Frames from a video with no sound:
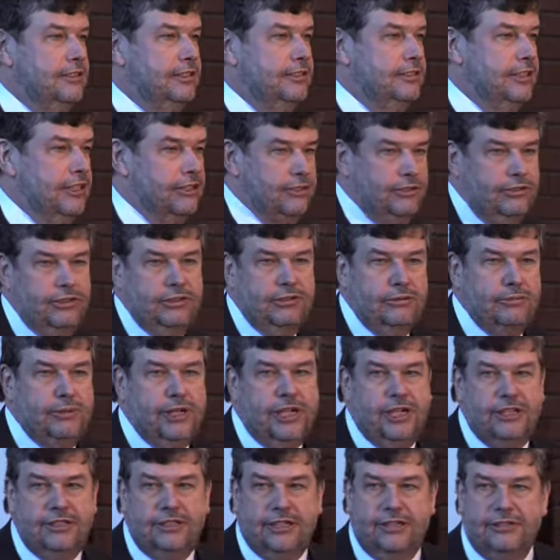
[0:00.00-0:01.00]
industrial
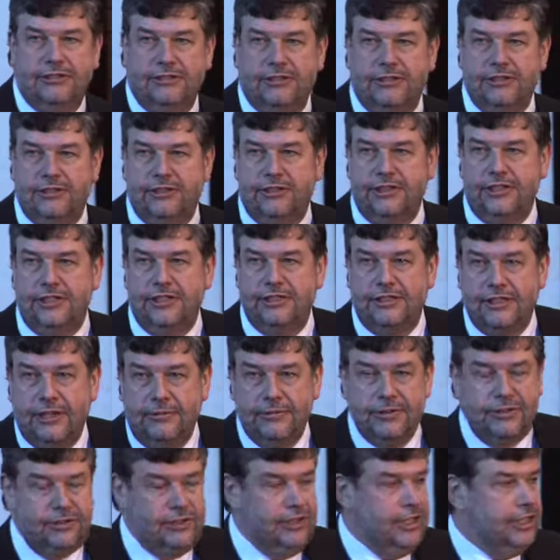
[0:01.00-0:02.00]
biotechnology
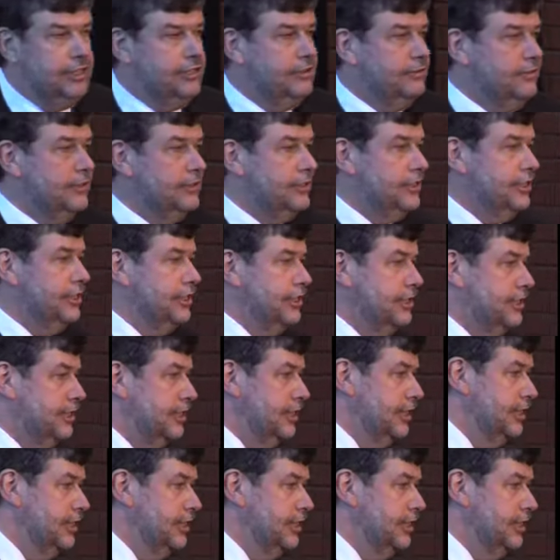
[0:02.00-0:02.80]
demonstrator facility.